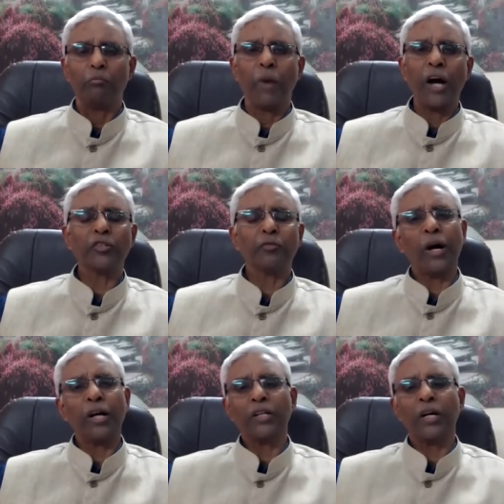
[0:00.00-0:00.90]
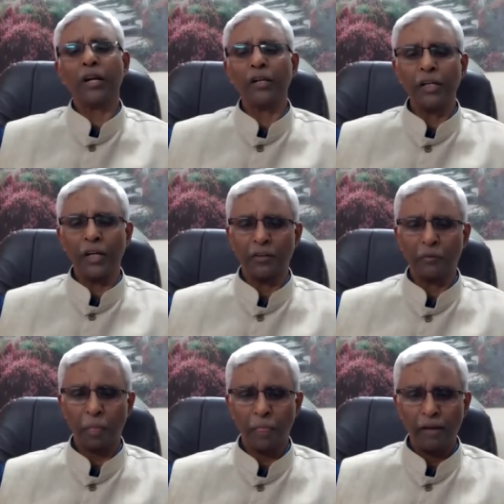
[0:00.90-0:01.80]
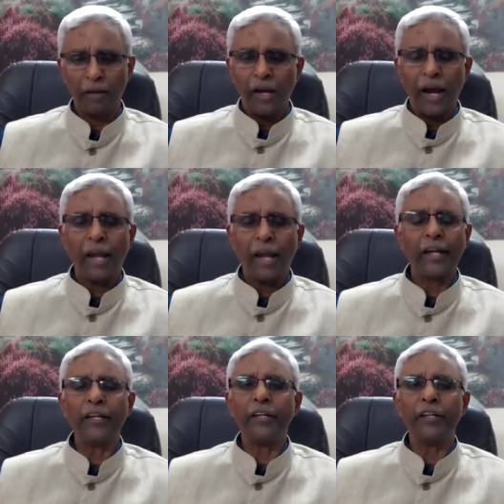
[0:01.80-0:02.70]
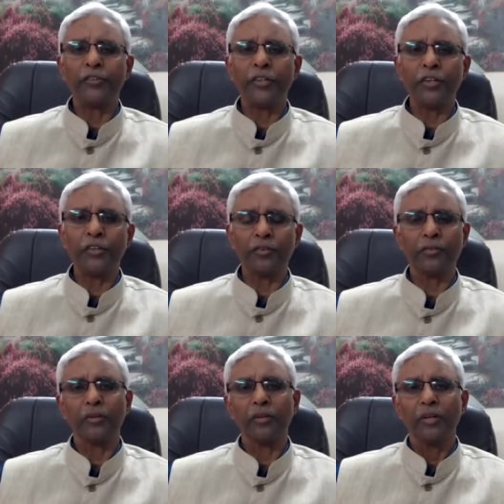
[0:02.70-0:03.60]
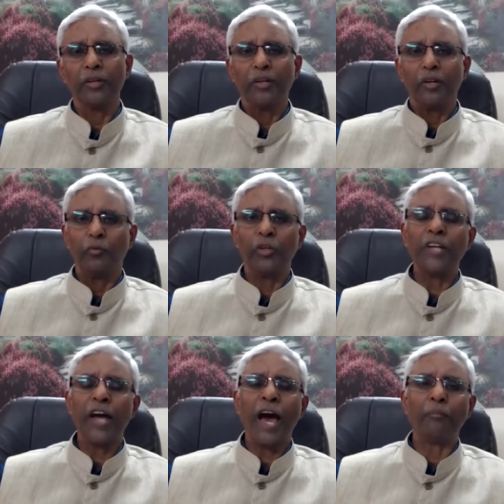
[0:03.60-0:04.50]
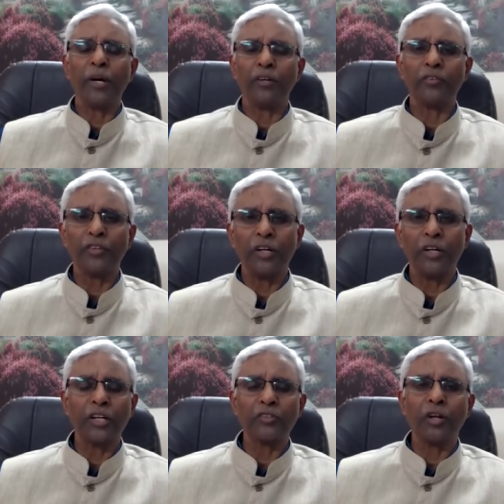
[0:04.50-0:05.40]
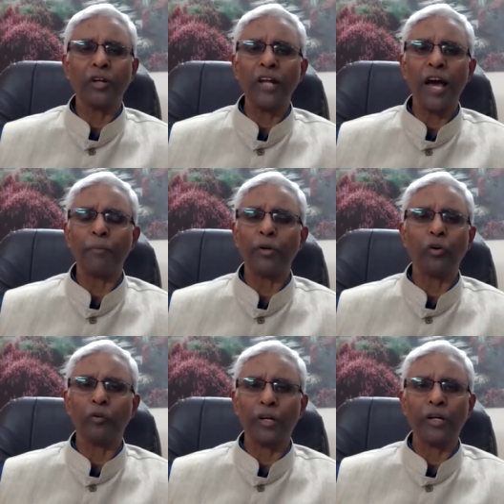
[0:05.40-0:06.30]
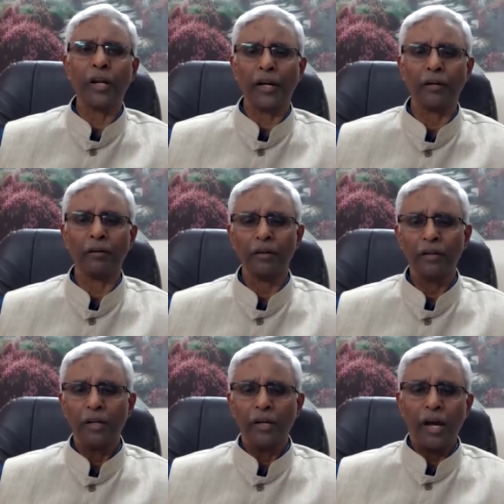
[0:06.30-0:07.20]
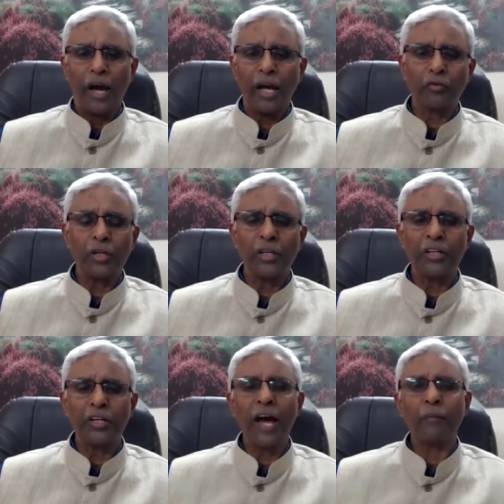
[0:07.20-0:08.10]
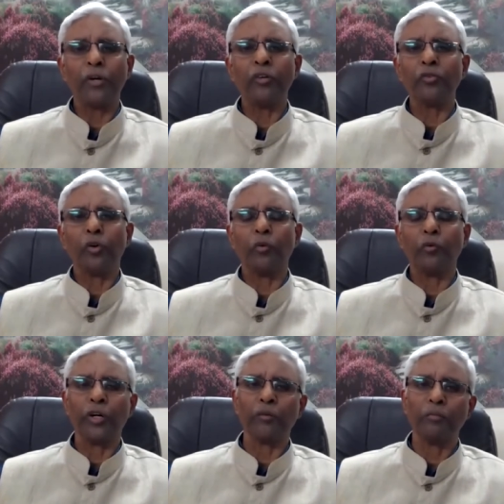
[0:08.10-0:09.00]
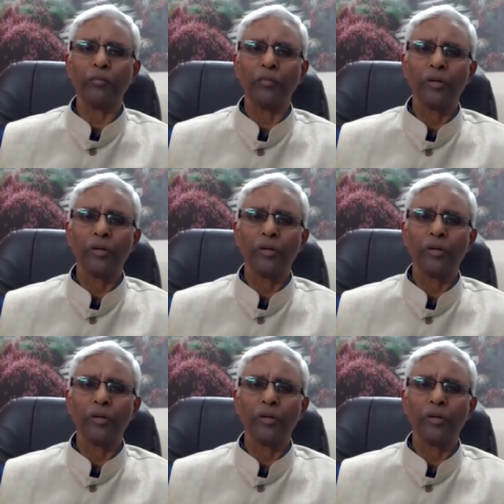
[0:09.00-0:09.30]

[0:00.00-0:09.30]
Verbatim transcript: much, much earlier. And any disease which happens, it does not happen overnight. Actually, it happens over